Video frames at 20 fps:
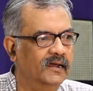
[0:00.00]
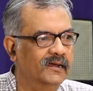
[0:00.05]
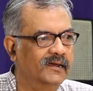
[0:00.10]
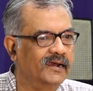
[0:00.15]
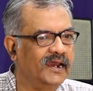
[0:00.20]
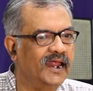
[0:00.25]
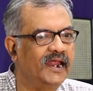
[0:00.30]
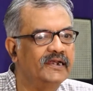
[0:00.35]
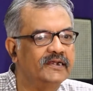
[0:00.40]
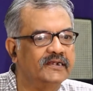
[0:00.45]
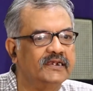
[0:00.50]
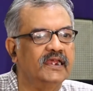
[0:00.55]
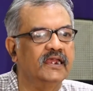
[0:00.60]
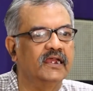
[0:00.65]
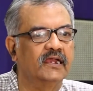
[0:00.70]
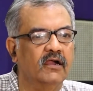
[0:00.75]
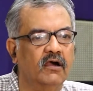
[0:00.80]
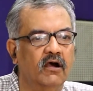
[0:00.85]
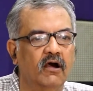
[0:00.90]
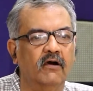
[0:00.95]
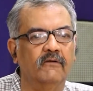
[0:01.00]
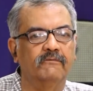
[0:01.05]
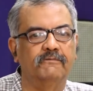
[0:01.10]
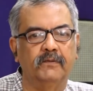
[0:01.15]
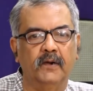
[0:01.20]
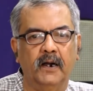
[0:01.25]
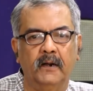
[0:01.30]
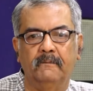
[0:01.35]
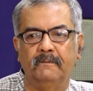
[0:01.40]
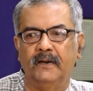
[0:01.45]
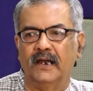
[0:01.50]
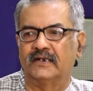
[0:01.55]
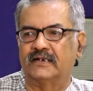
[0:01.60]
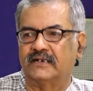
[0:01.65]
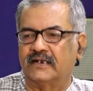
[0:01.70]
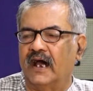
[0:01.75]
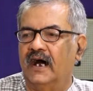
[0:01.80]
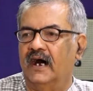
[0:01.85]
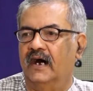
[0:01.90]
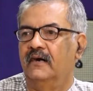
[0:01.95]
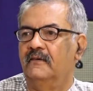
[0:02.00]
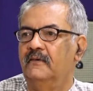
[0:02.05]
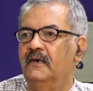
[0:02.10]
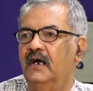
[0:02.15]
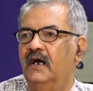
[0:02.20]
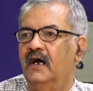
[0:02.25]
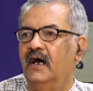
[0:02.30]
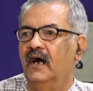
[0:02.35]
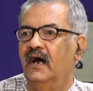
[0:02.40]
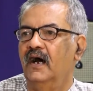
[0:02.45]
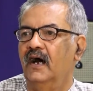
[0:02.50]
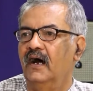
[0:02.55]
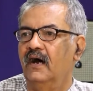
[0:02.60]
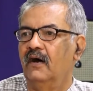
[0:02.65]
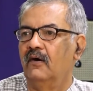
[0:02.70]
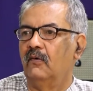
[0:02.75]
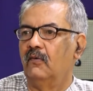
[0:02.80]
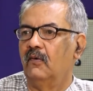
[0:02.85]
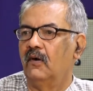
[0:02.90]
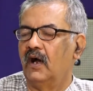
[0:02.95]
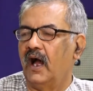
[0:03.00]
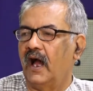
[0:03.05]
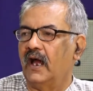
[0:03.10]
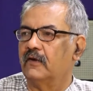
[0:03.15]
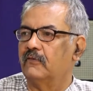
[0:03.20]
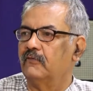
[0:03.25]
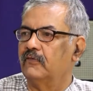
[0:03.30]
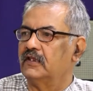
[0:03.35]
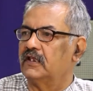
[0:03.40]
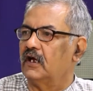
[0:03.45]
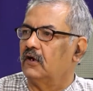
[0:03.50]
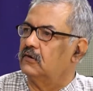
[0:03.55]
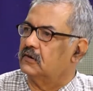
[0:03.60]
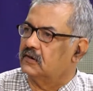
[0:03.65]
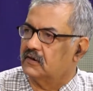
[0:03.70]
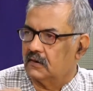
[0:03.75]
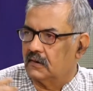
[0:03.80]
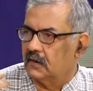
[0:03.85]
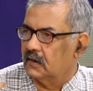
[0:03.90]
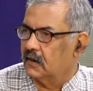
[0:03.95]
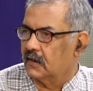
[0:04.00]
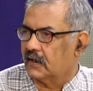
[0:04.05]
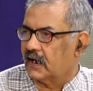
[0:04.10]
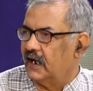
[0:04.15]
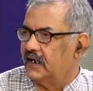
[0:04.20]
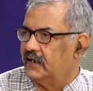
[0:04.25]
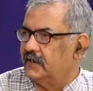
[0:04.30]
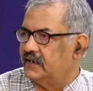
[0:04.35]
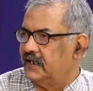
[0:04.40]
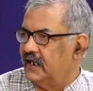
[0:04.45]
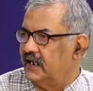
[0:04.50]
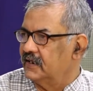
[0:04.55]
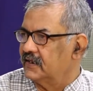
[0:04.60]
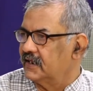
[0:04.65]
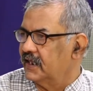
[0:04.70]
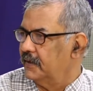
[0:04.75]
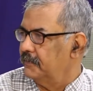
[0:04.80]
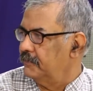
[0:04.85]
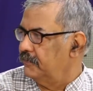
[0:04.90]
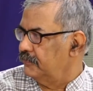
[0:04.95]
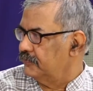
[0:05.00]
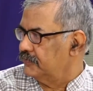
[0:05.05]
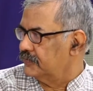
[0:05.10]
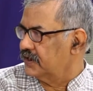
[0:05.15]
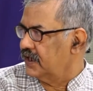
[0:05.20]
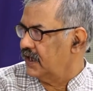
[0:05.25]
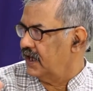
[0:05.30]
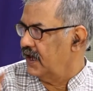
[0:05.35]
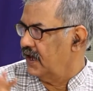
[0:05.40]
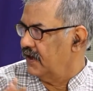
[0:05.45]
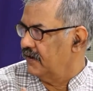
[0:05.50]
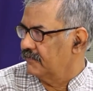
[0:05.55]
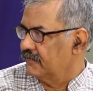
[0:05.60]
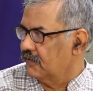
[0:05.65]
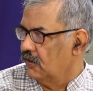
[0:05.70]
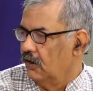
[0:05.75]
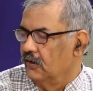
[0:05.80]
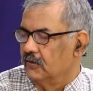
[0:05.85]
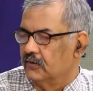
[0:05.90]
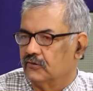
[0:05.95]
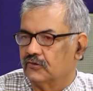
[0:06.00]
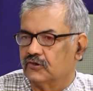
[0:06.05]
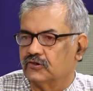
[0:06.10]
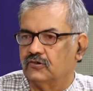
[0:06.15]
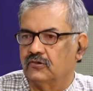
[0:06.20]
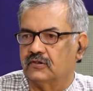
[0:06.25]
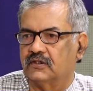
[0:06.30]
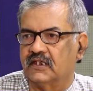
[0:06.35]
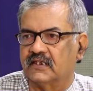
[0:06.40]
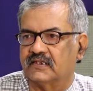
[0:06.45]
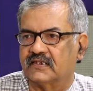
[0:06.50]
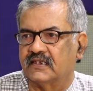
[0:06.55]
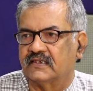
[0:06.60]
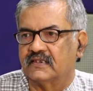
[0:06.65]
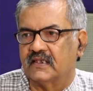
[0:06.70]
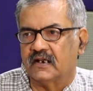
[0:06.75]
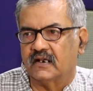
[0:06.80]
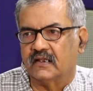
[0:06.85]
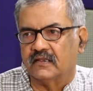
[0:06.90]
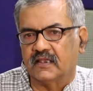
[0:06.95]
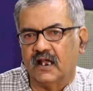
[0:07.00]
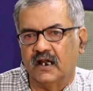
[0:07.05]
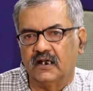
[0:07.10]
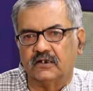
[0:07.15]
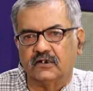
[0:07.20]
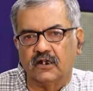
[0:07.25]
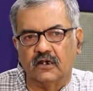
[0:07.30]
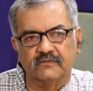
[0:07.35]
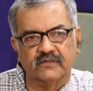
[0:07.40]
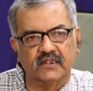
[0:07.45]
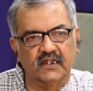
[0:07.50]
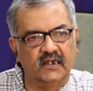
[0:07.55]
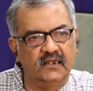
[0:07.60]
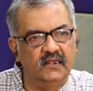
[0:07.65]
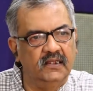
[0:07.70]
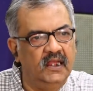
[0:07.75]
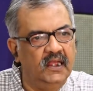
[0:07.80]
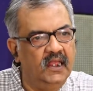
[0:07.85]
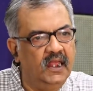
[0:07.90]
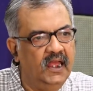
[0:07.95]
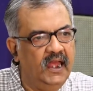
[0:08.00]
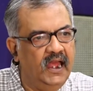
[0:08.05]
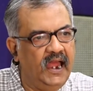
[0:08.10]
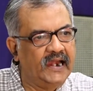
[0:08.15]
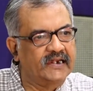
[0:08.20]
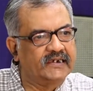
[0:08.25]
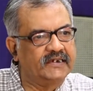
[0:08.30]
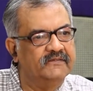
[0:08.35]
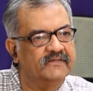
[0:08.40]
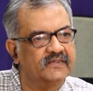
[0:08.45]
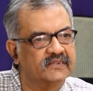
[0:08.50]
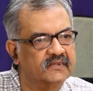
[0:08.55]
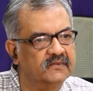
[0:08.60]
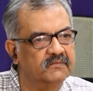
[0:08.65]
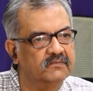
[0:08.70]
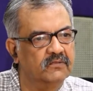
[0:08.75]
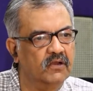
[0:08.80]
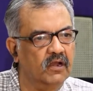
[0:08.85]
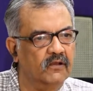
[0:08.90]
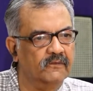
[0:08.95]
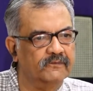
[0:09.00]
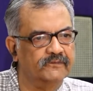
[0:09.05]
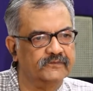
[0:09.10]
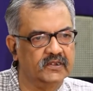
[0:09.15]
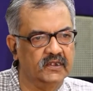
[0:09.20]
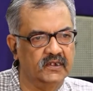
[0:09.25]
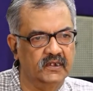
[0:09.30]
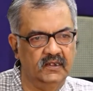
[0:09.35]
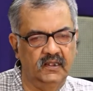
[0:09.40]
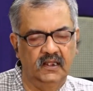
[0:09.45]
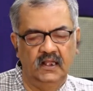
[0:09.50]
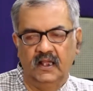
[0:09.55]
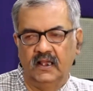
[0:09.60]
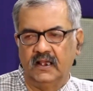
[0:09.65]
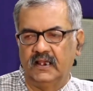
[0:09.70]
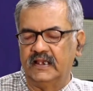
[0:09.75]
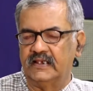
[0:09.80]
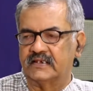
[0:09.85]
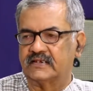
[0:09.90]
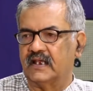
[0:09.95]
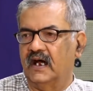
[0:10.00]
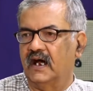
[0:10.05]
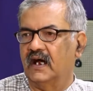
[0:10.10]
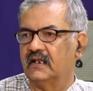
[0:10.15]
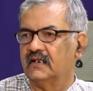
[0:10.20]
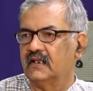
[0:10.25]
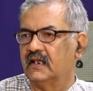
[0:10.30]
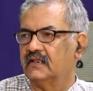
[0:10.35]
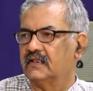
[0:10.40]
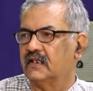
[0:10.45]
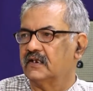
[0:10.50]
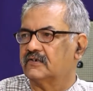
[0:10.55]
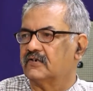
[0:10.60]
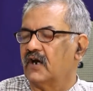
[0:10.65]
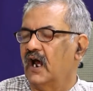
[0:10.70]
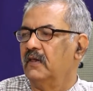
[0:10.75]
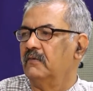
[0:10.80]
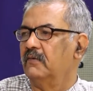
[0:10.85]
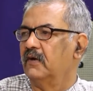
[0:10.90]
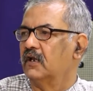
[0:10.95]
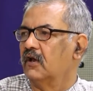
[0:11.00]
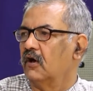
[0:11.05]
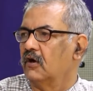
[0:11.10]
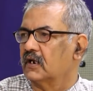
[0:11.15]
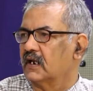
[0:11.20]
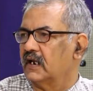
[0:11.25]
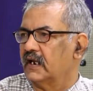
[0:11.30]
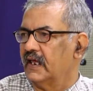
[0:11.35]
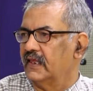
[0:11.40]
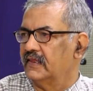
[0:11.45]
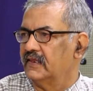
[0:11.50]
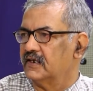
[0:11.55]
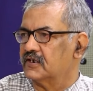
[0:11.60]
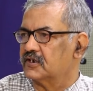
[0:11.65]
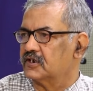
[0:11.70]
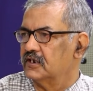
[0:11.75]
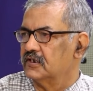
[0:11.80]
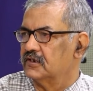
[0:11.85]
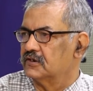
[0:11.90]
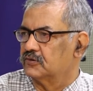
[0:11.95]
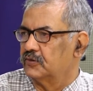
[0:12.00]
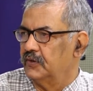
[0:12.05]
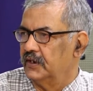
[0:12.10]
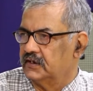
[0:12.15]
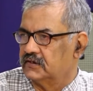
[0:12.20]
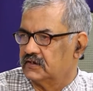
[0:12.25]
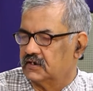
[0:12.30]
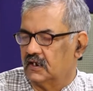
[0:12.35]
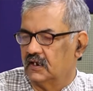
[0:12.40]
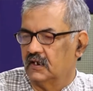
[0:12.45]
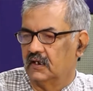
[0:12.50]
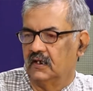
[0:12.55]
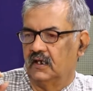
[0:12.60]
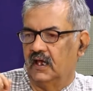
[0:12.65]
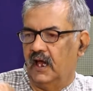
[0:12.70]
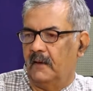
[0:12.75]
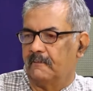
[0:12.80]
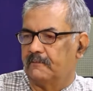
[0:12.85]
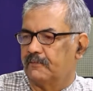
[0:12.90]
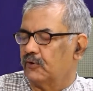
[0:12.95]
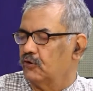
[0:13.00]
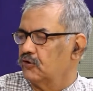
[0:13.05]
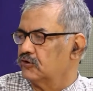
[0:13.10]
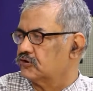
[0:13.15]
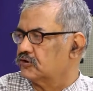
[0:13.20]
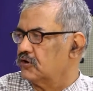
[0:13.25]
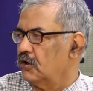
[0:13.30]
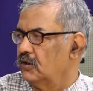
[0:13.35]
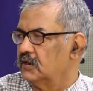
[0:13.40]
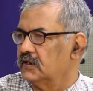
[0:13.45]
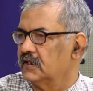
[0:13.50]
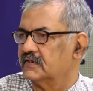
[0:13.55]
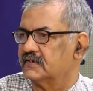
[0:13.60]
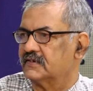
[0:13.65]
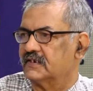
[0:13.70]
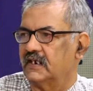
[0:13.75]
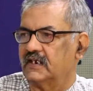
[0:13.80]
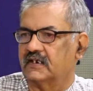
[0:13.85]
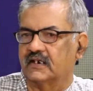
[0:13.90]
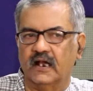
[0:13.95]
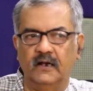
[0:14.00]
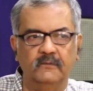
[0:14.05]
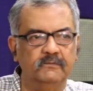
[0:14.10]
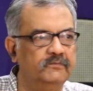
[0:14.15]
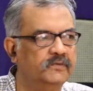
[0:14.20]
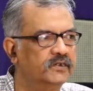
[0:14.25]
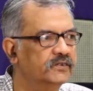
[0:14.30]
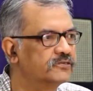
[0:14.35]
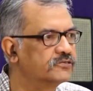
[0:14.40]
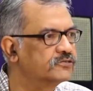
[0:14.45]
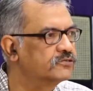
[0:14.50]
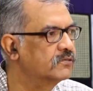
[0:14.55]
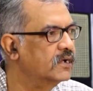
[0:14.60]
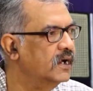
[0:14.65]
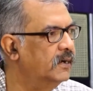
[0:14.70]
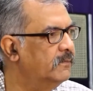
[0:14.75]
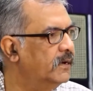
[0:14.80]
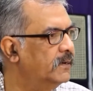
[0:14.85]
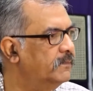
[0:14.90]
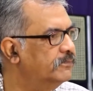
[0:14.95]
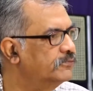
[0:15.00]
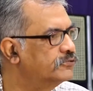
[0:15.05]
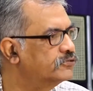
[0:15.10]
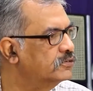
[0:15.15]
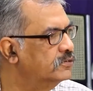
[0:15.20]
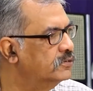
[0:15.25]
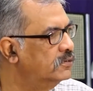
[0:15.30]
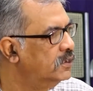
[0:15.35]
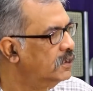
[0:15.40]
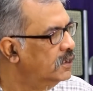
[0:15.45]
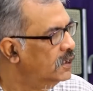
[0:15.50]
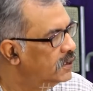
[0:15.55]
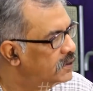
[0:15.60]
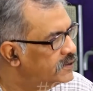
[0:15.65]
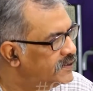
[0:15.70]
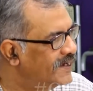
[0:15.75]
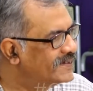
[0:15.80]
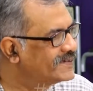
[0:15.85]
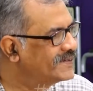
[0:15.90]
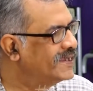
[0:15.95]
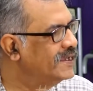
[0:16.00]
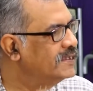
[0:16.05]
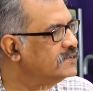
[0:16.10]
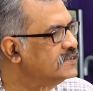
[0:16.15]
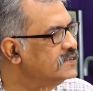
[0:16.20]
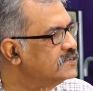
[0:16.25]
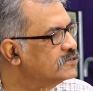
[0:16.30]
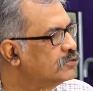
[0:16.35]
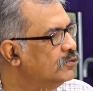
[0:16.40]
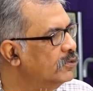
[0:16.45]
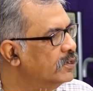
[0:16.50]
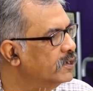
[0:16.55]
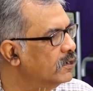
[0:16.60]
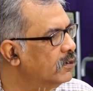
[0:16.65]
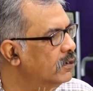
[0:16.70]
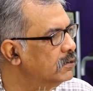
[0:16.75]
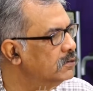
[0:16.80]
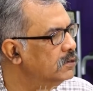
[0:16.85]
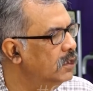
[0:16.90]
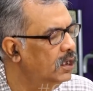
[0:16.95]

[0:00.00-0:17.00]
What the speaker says: granting of patta, and without granting them, they have gone. So this is a result of the activism of the Kisan and the tribal organizations which approached all the state governments to come up. So that case is going on.